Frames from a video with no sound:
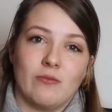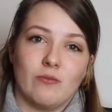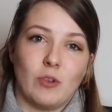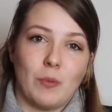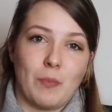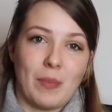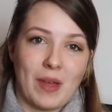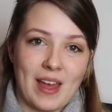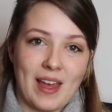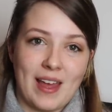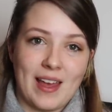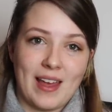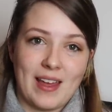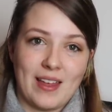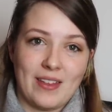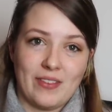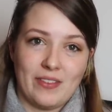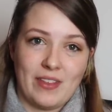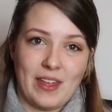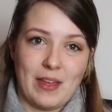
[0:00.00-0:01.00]

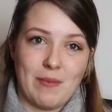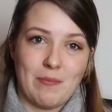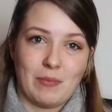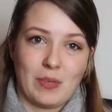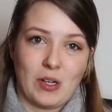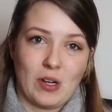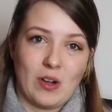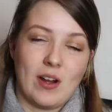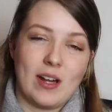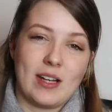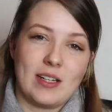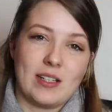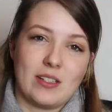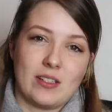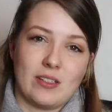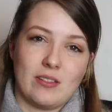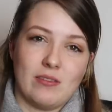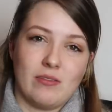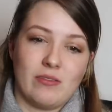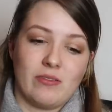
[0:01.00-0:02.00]
repair them
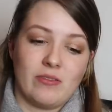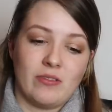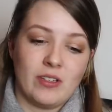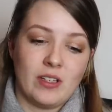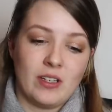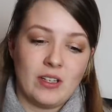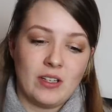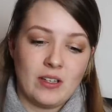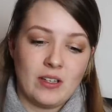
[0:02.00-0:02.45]
kinds of